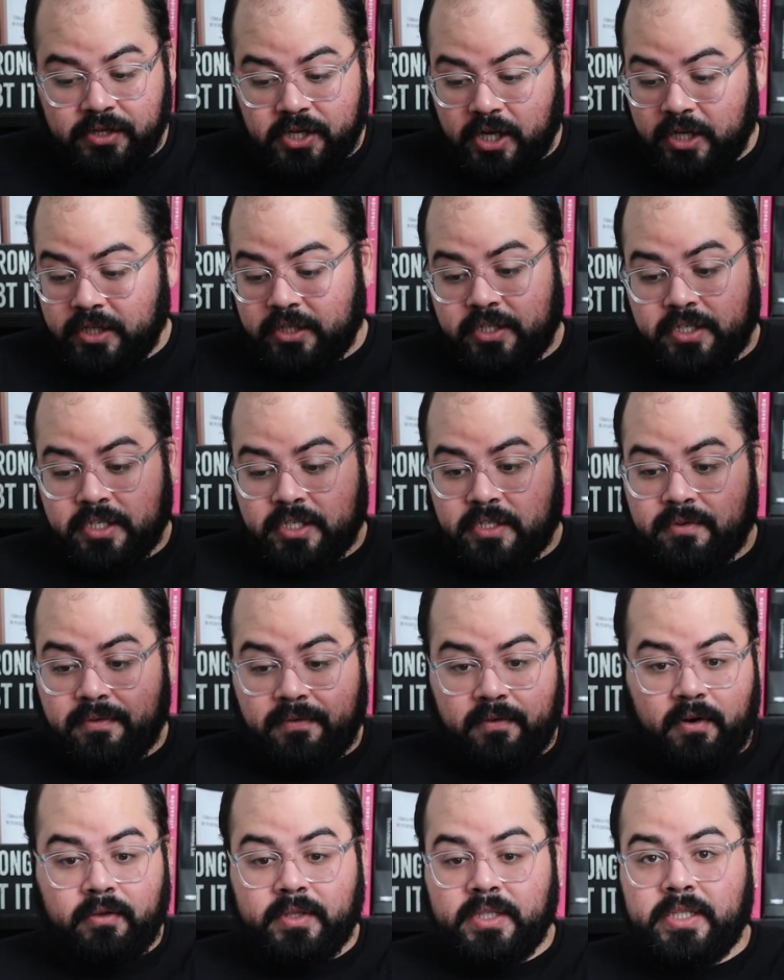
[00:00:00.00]
judges
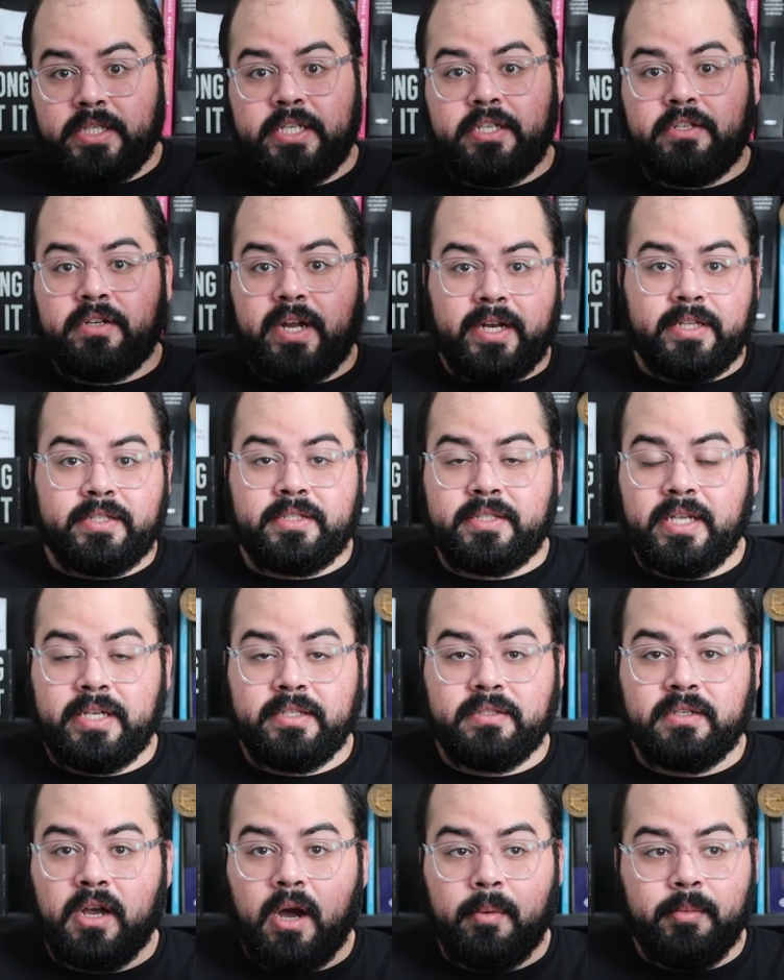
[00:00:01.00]
from the United
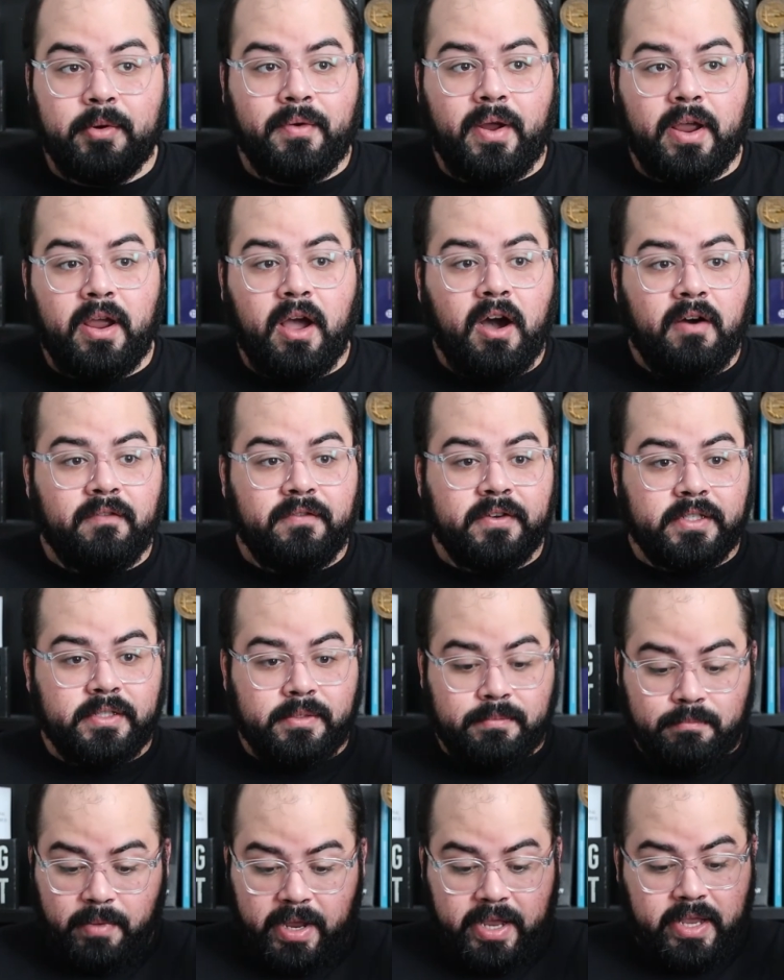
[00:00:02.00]
States Copyright
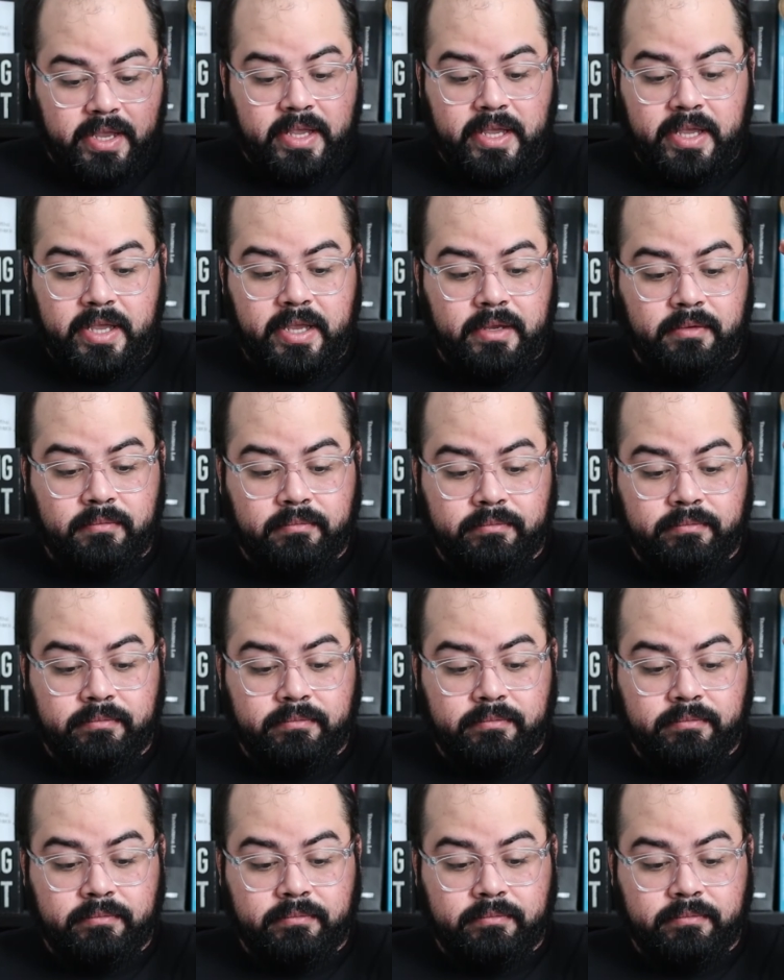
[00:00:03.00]
Office making